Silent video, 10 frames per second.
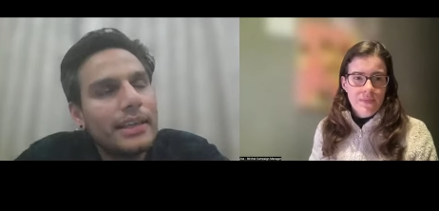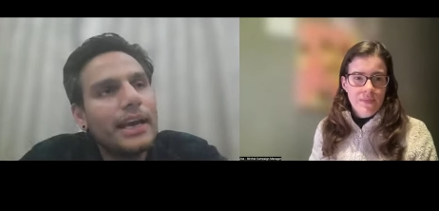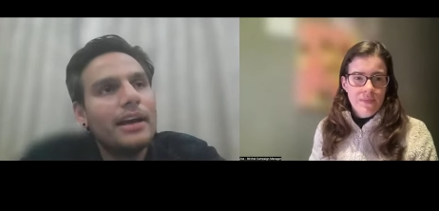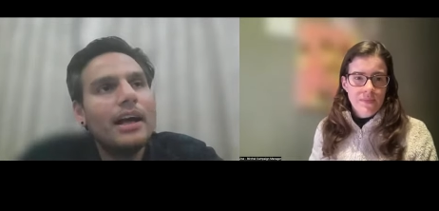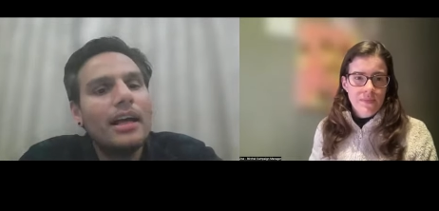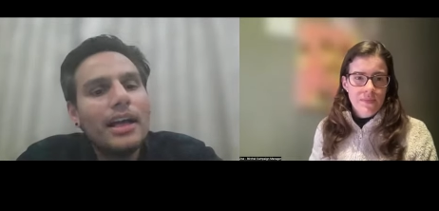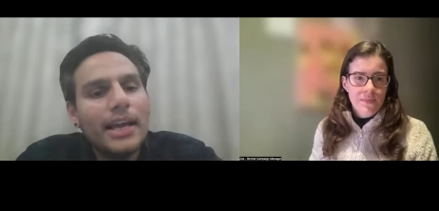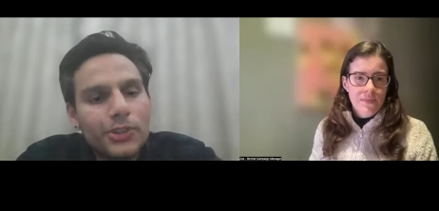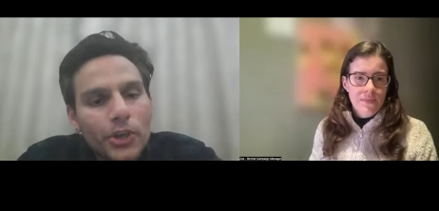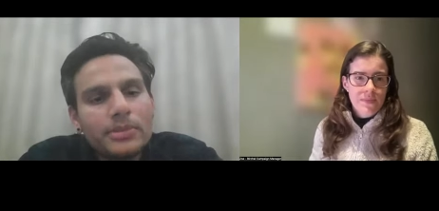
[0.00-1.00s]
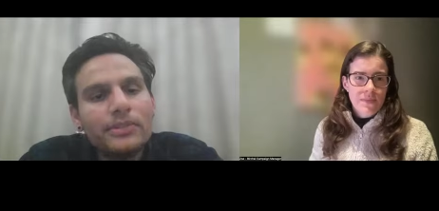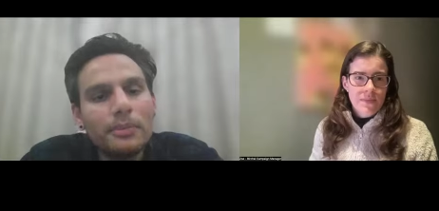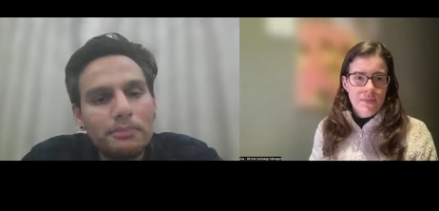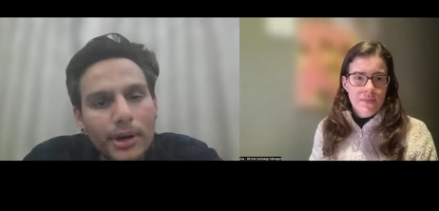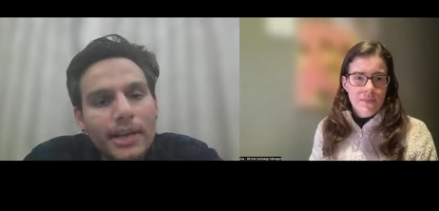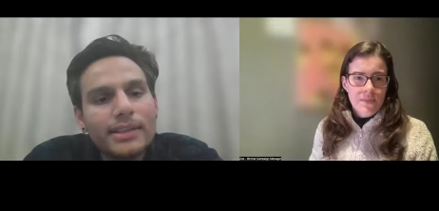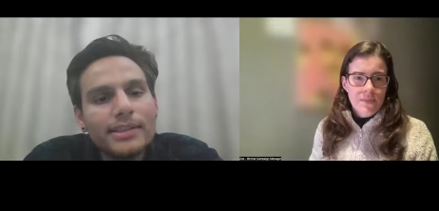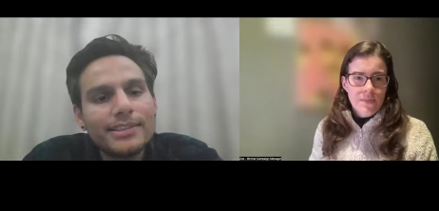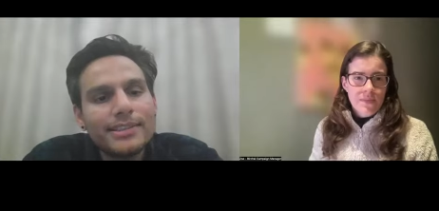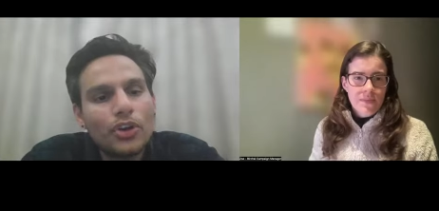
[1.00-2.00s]
Speaker 1: yeah, in terms of the
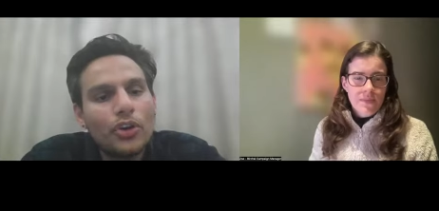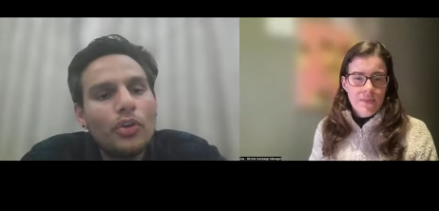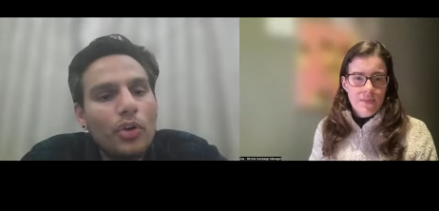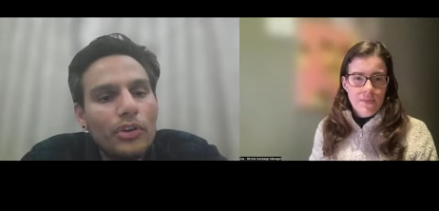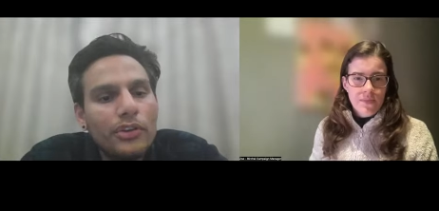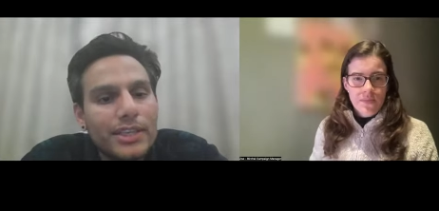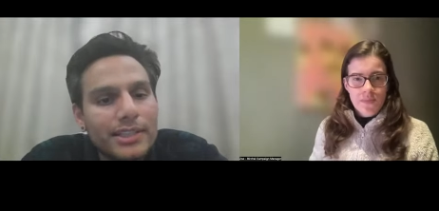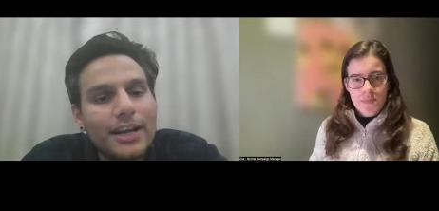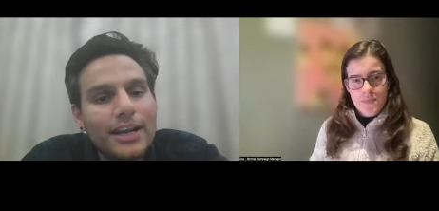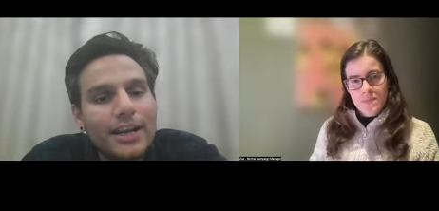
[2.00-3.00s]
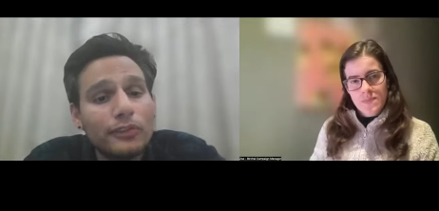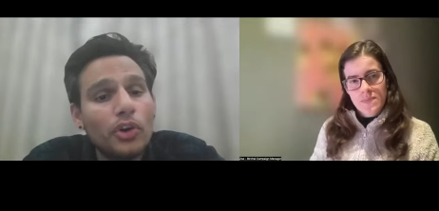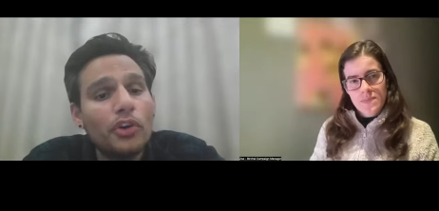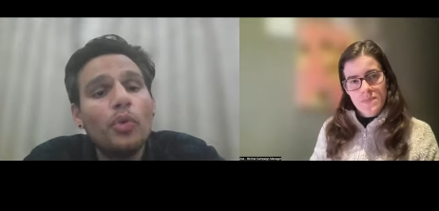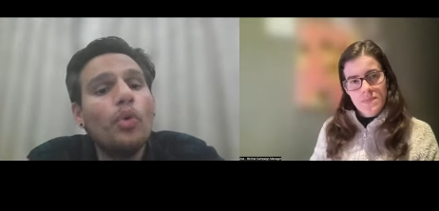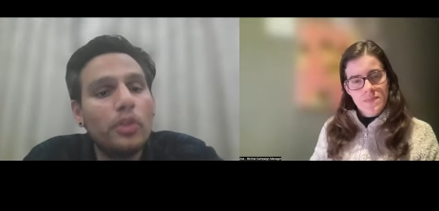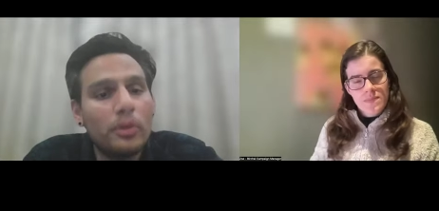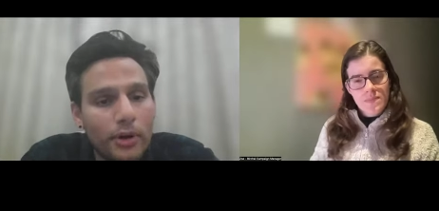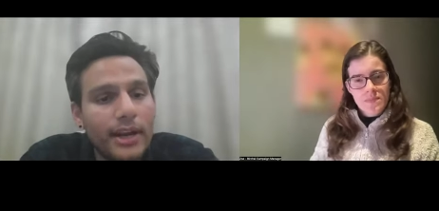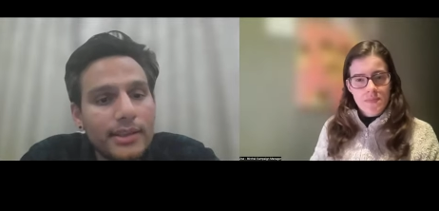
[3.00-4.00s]
brands, so the staff learn all
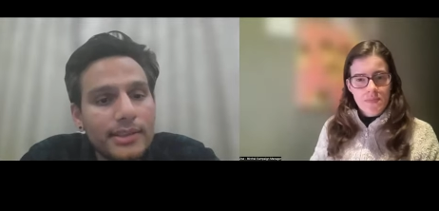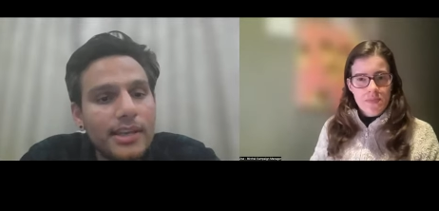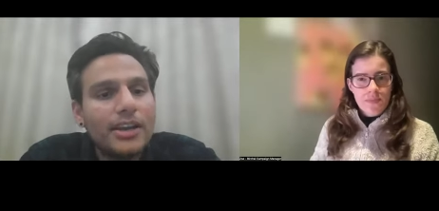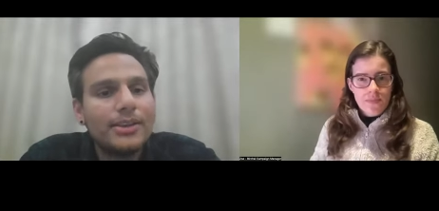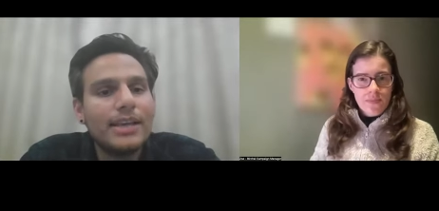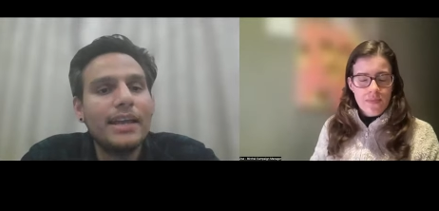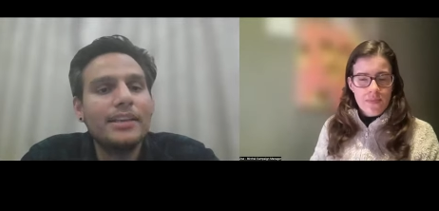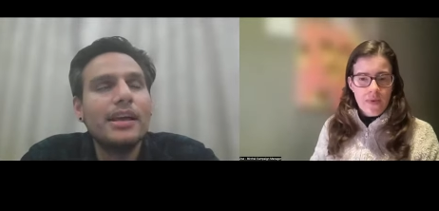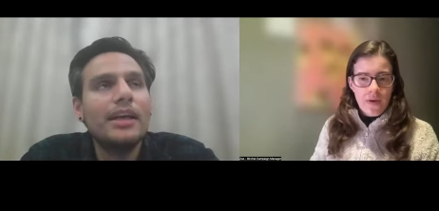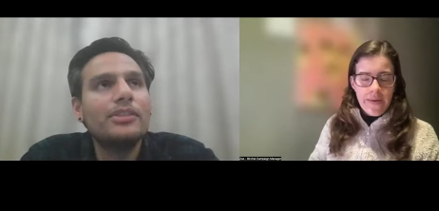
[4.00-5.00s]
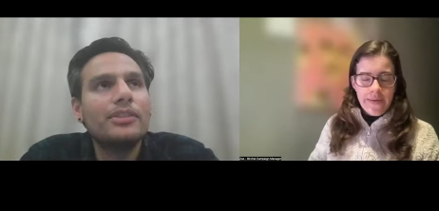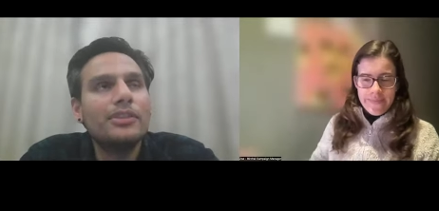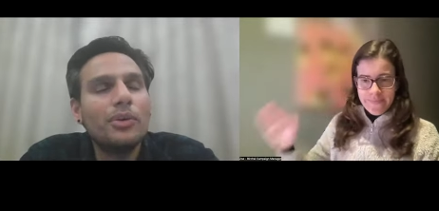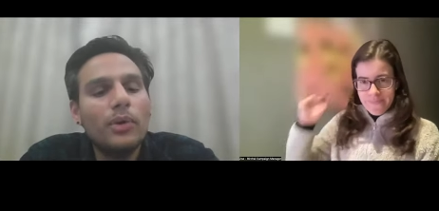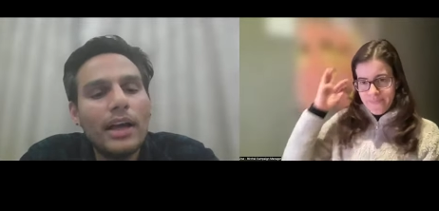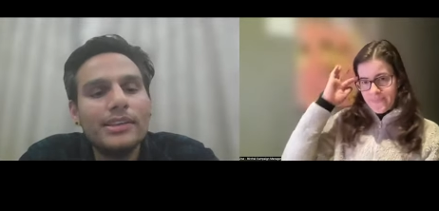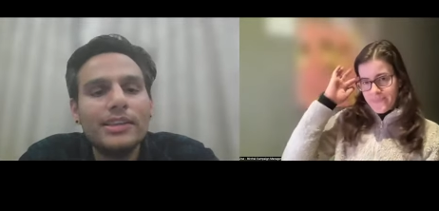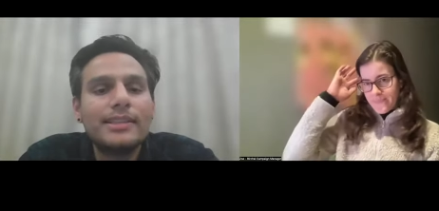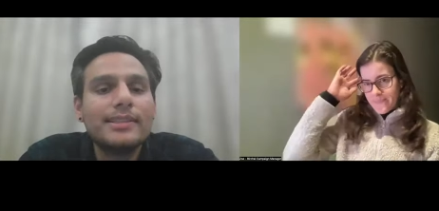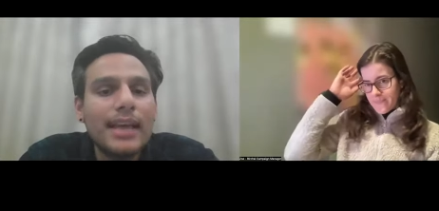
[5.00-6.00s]
the brands and and the
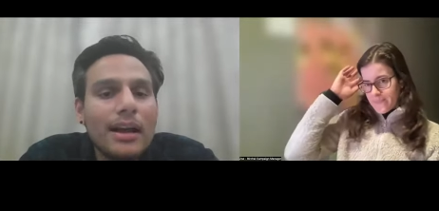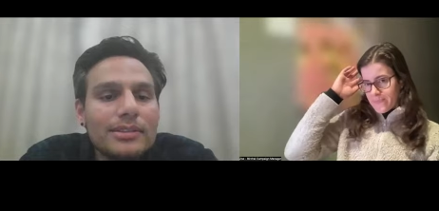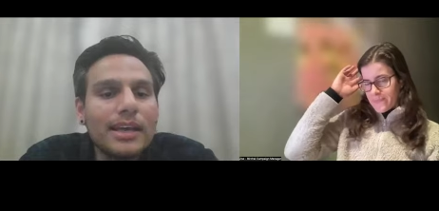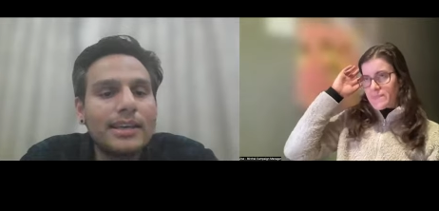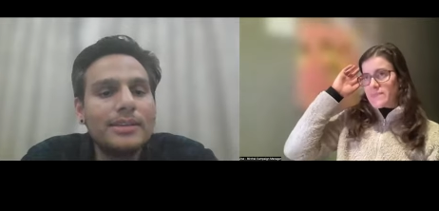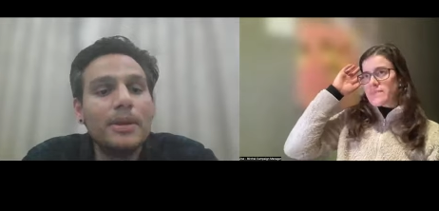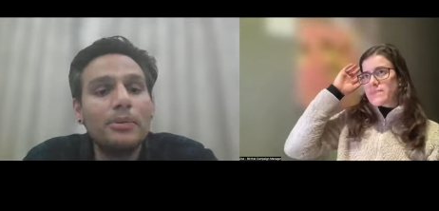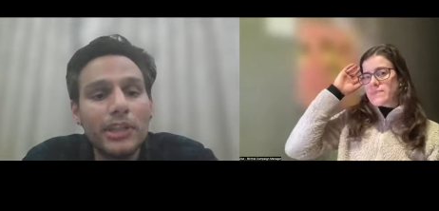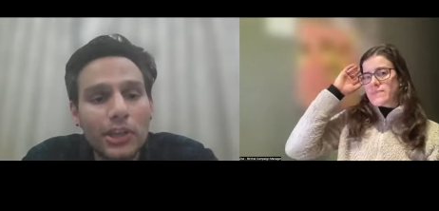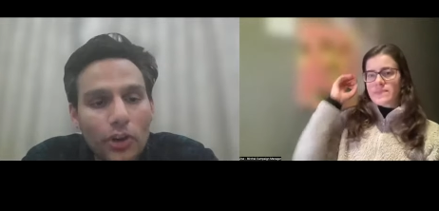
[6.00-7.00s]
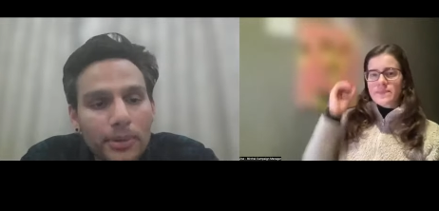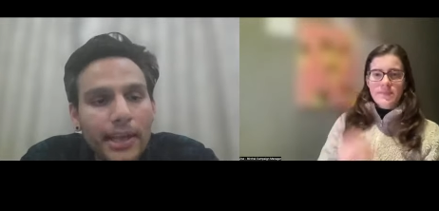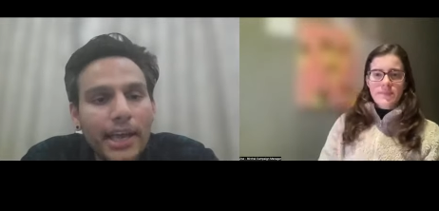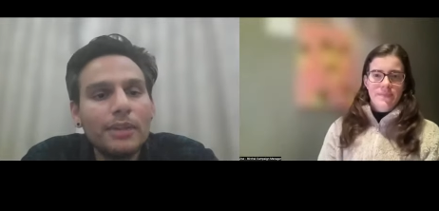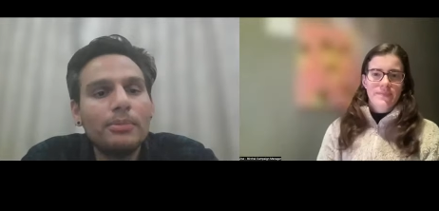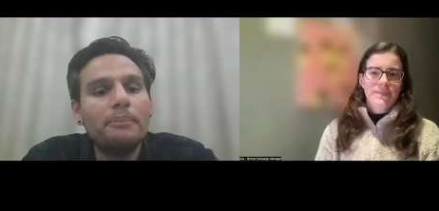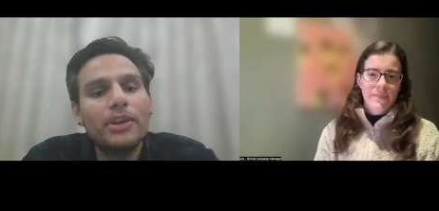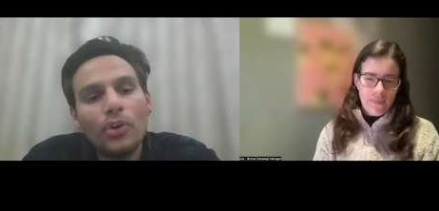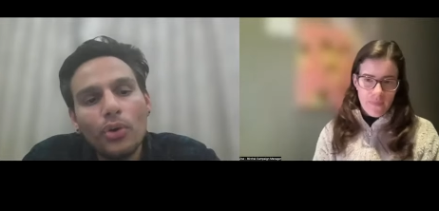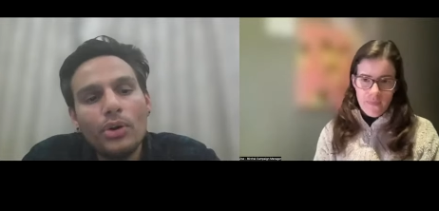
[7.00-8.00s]
and it sounds like it'd be really complicated but
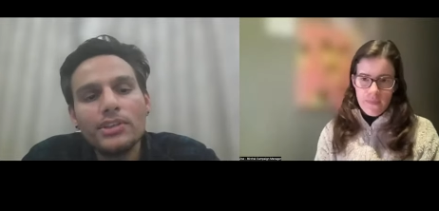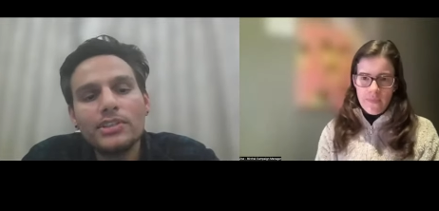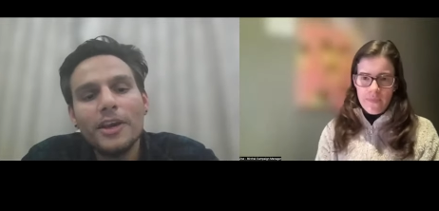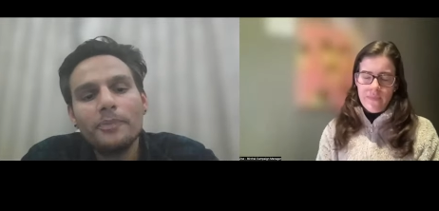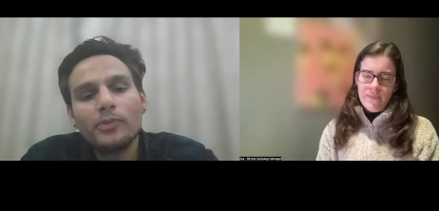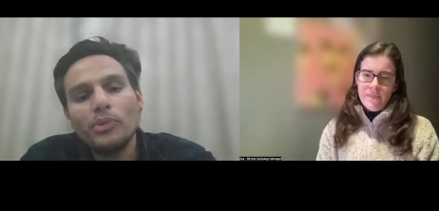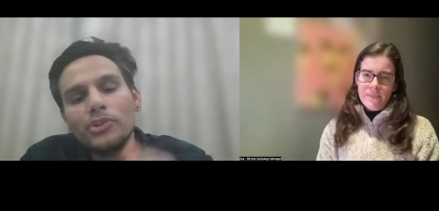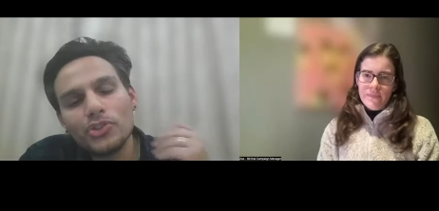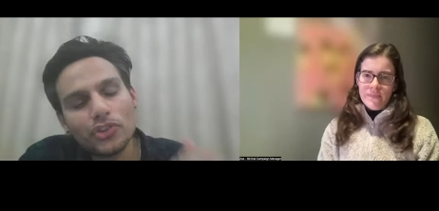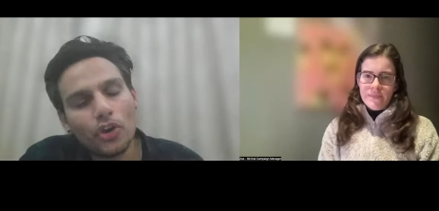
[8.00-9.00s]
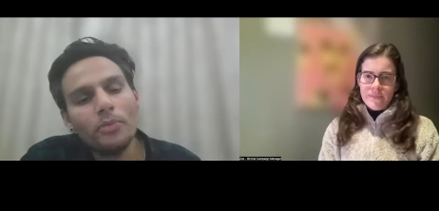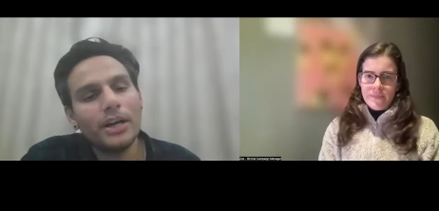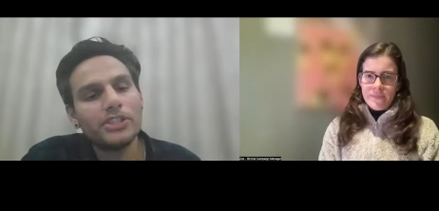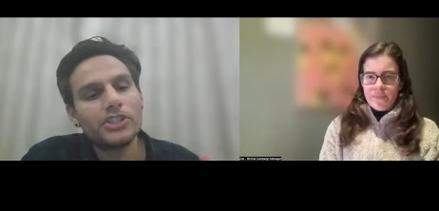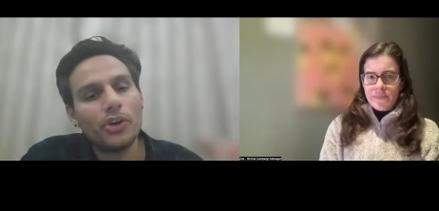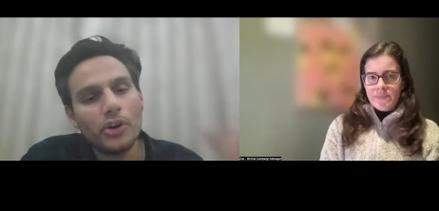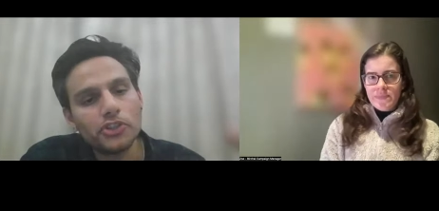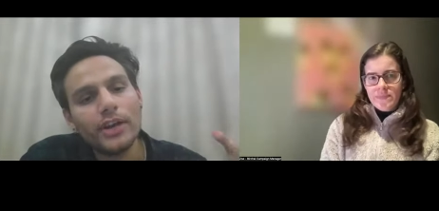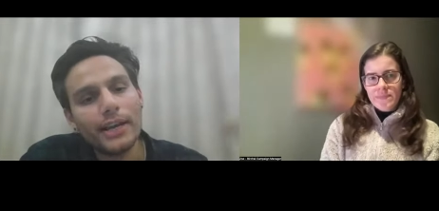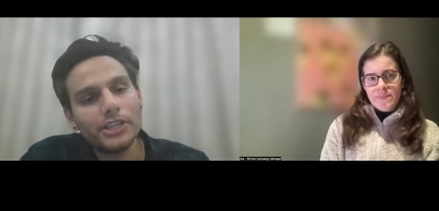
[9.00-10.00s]
because we do so much
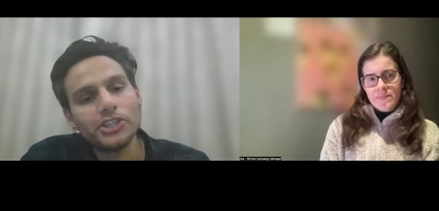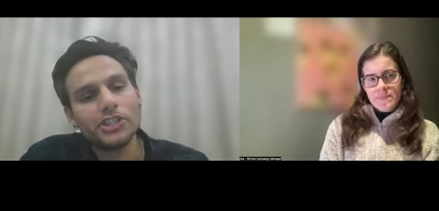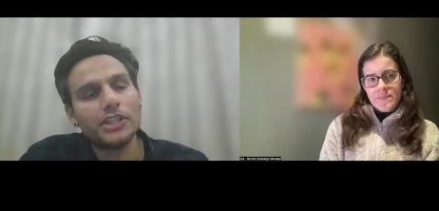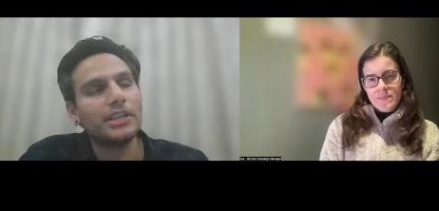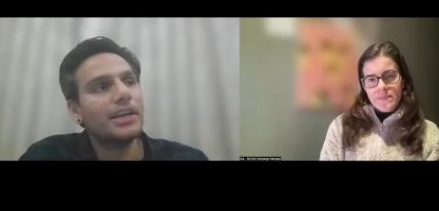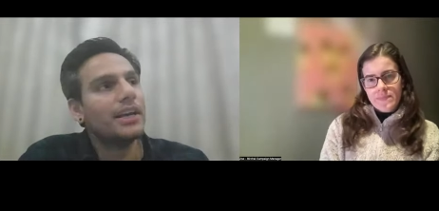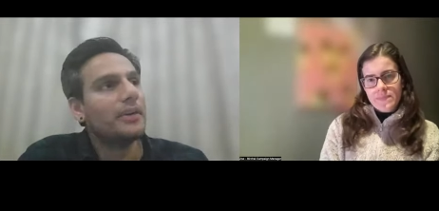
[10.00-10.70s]
contract kitchen